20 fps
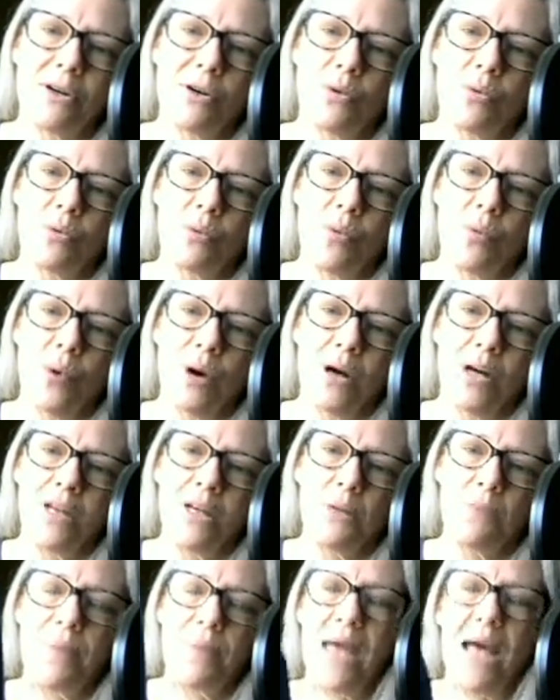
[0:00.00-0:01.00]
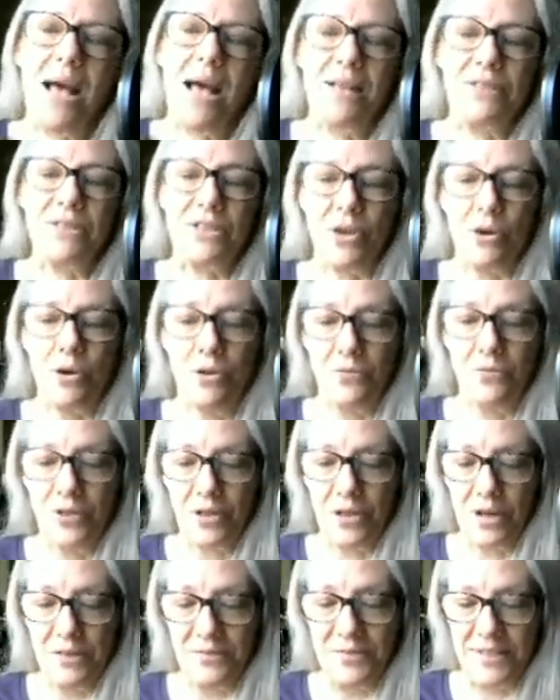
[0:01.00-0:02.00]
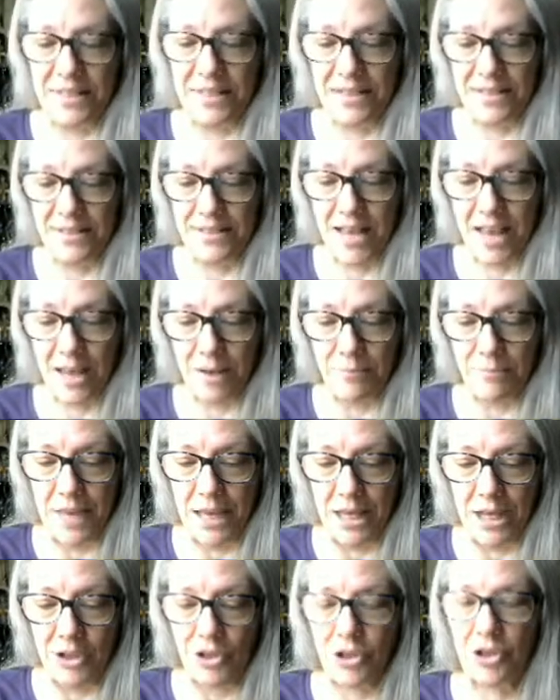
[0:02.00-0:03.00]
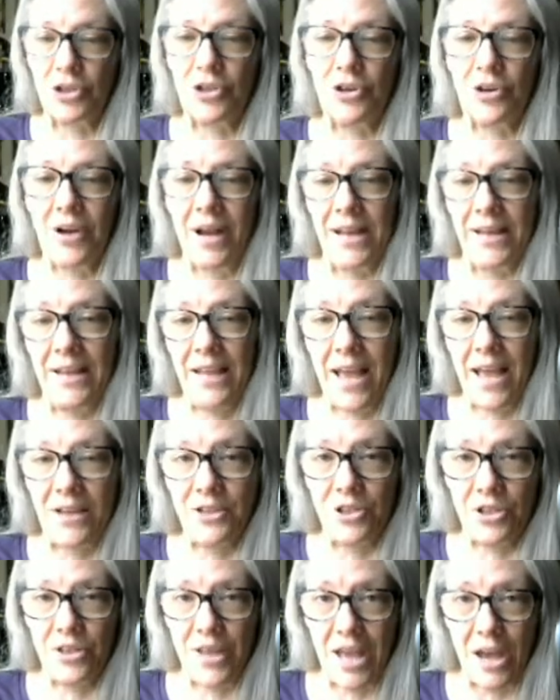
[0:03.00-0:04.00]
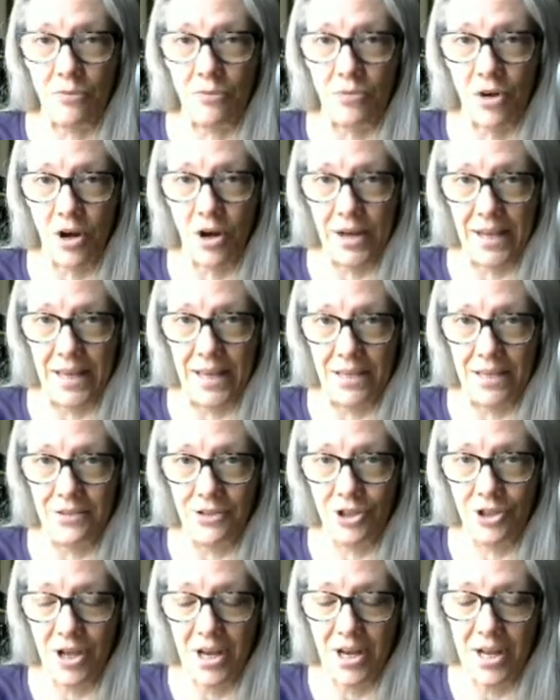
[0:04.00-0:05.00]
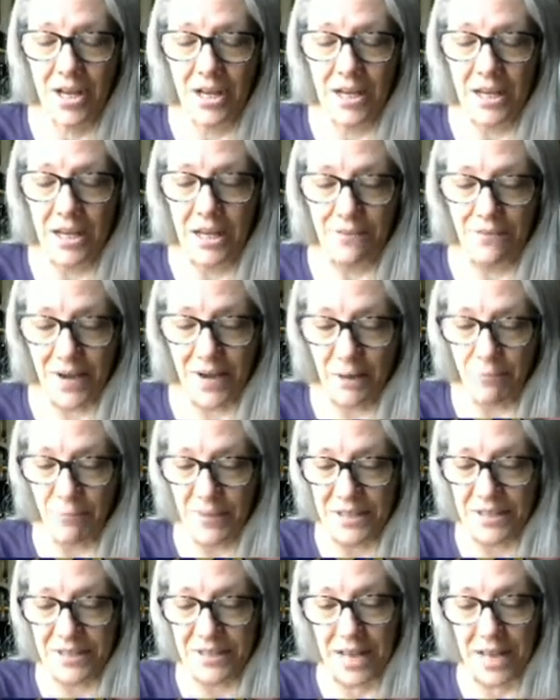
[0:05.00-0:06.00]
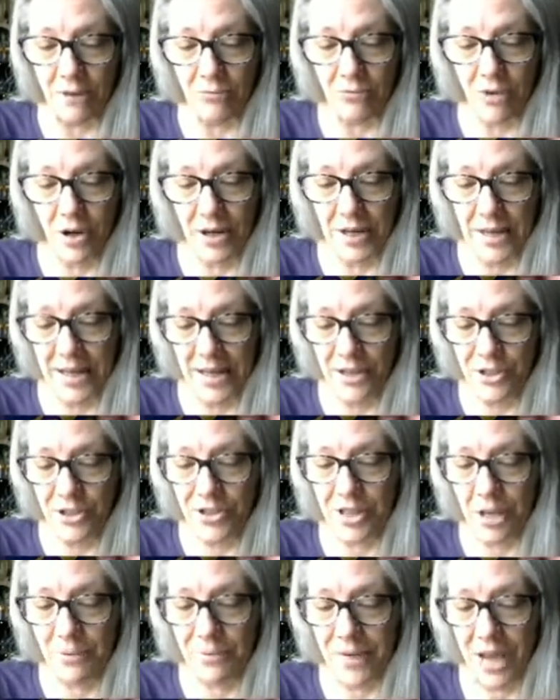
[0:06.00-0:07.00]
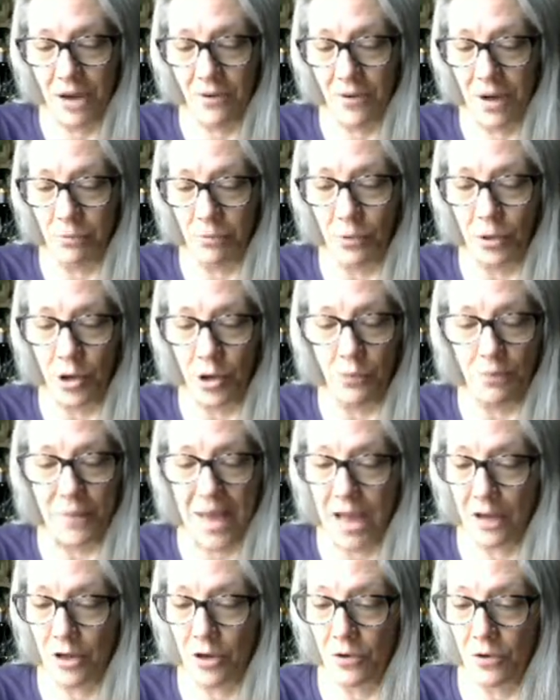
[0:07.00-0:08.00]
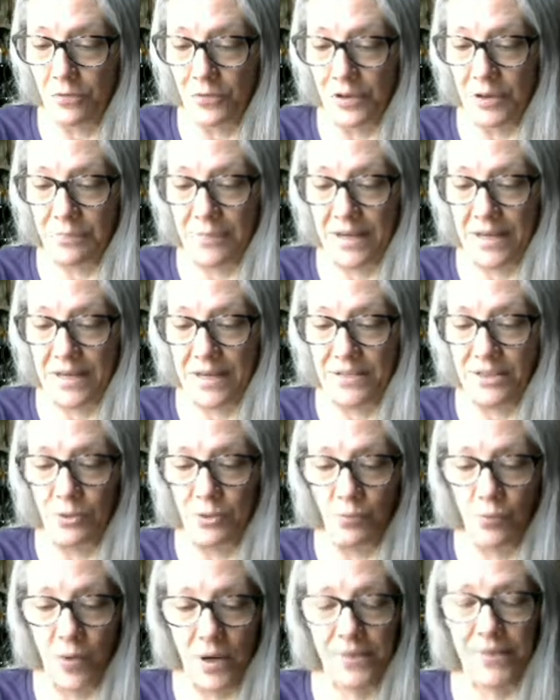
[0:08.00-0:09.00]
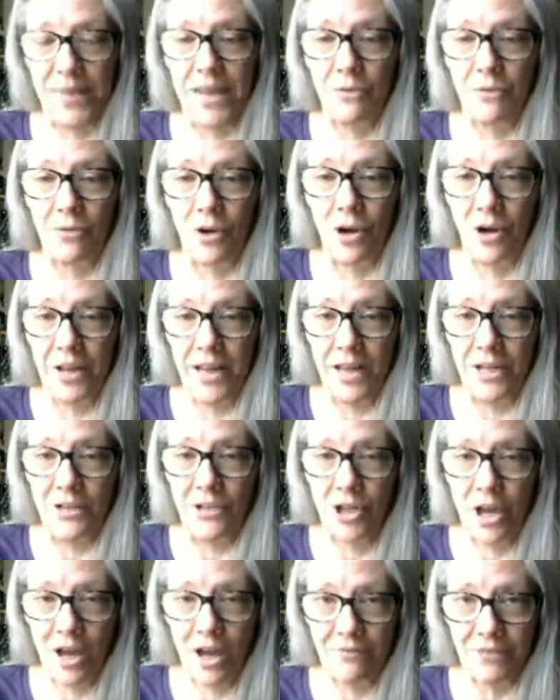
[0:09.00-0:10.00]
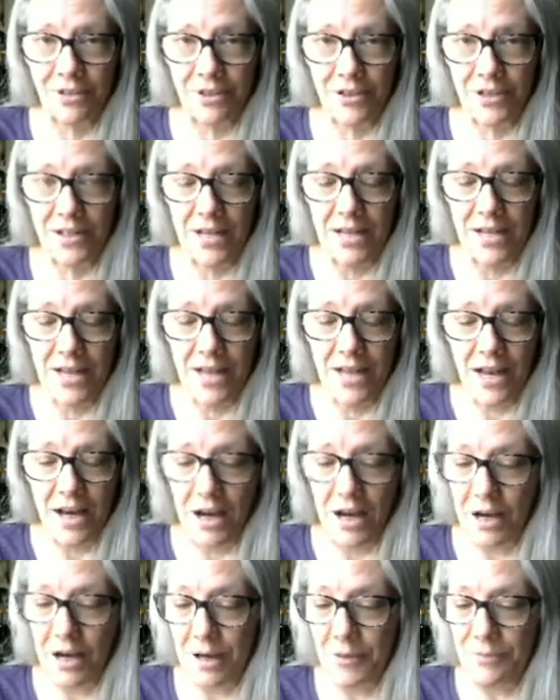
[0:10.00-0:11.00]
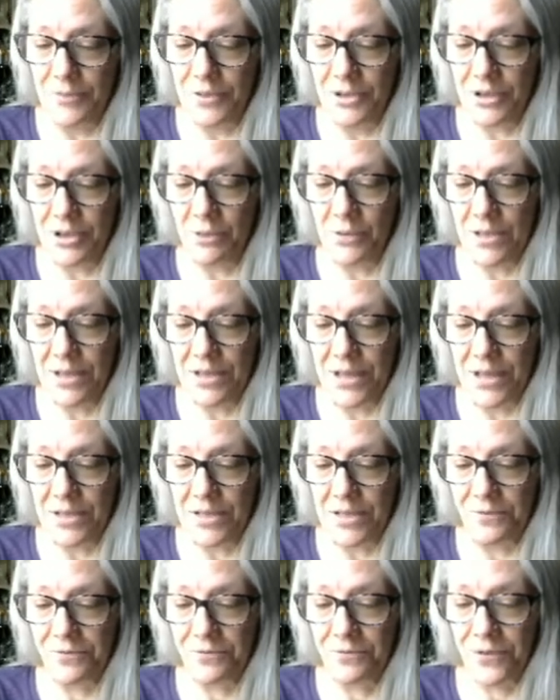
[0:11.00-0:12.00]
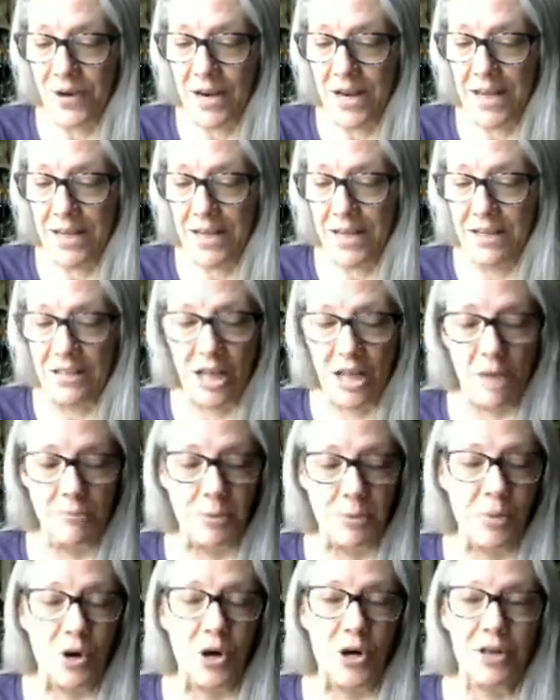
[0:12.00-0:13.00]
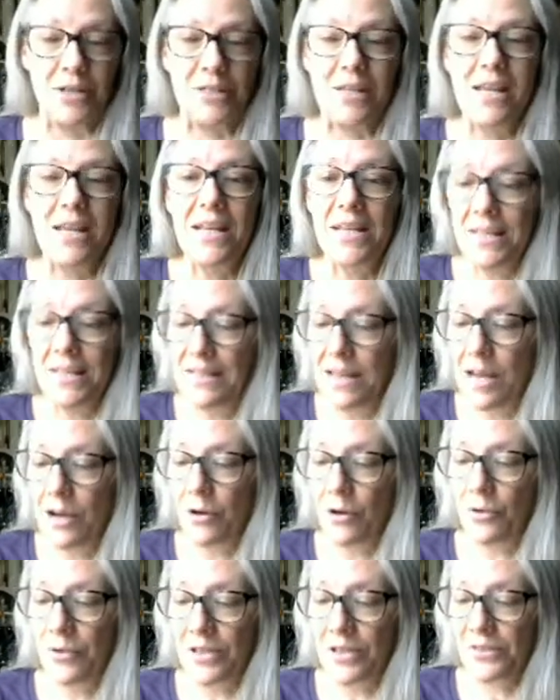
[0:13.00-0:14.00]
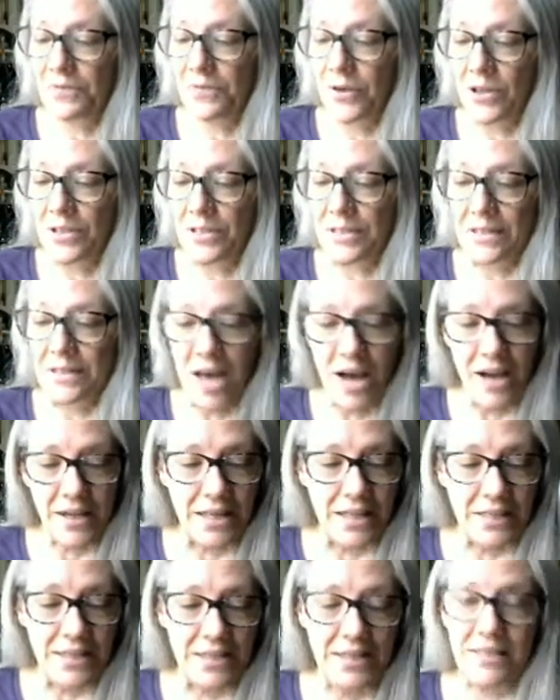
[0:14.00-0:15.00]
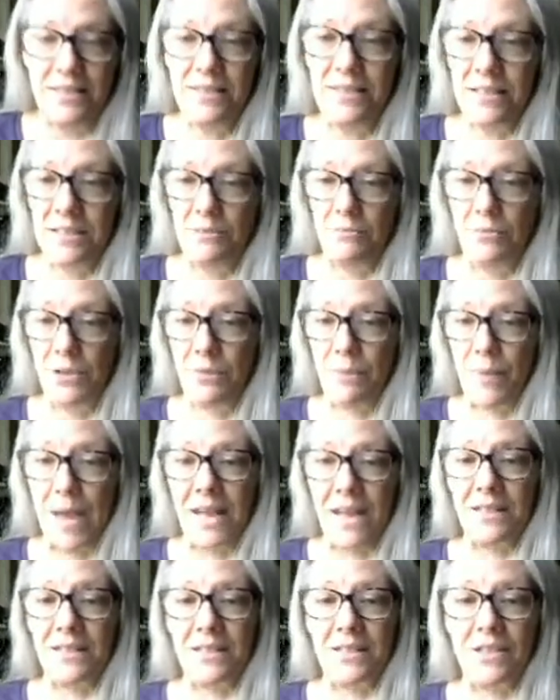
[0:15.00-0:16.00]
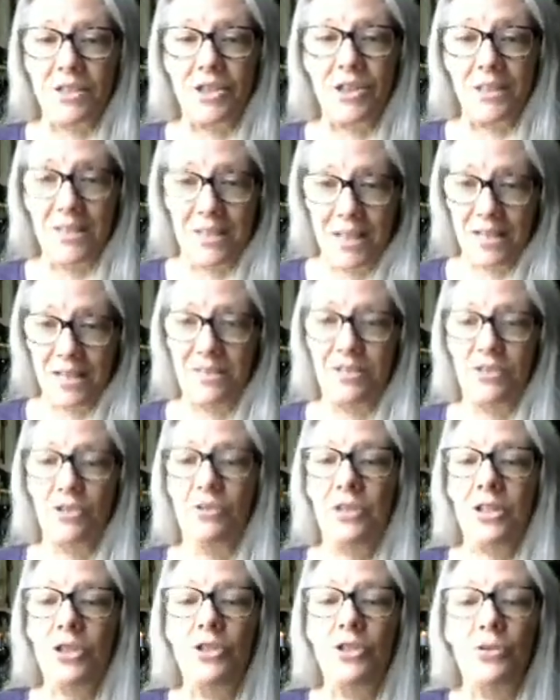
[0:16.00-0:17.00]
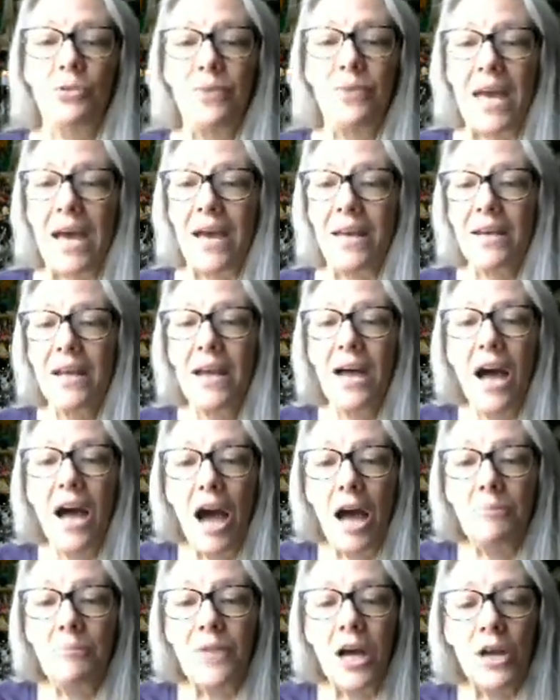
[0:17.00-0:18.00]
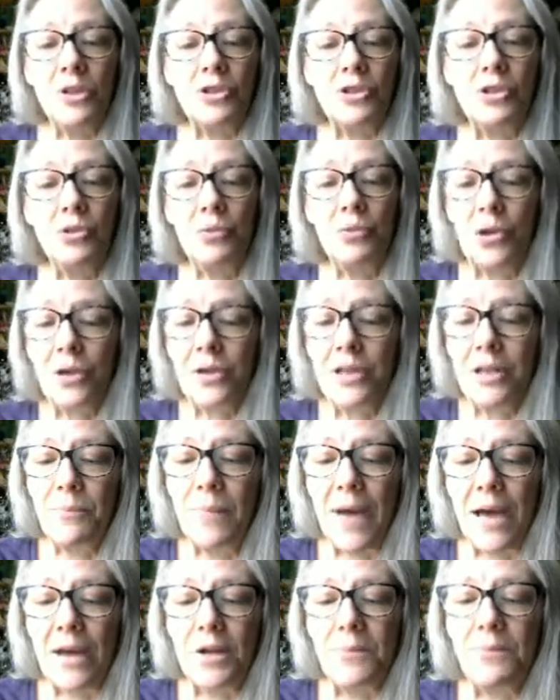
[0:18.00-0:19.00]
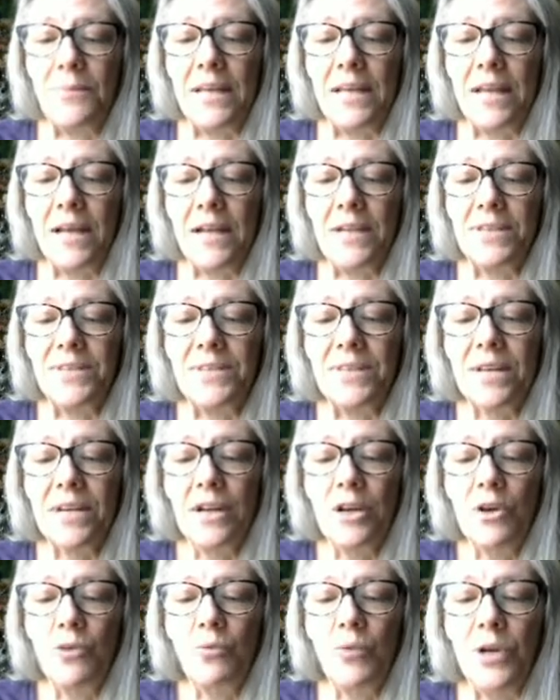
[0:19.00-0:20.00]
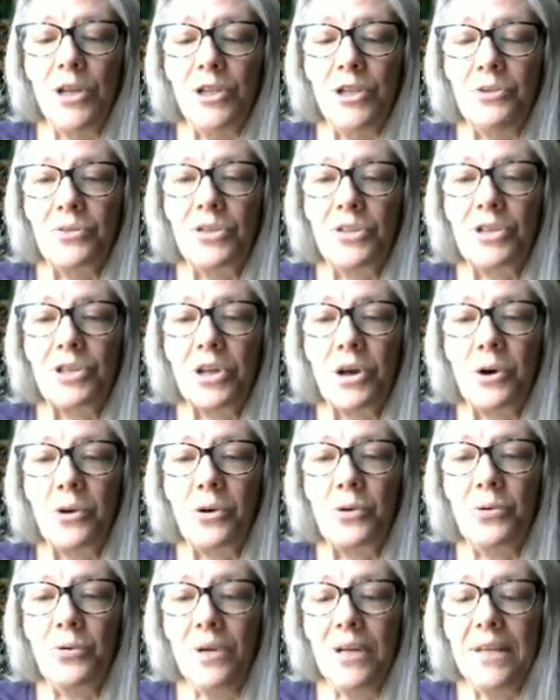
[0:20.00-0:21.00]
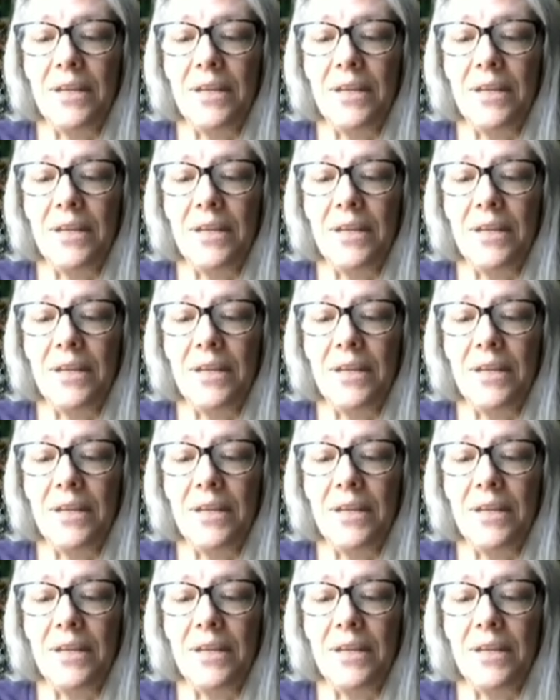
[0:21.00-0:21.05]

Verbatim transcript: one pass over of zigzag, making sure I catch that raw edge. If I miss that raw edge somehow, I will go back over it because you want that raw edge covered um, so it doesn't fray and come apart. Now, as far as locking these in with back stitching, yes, you can do that. I'm not too worried about it because when you sew,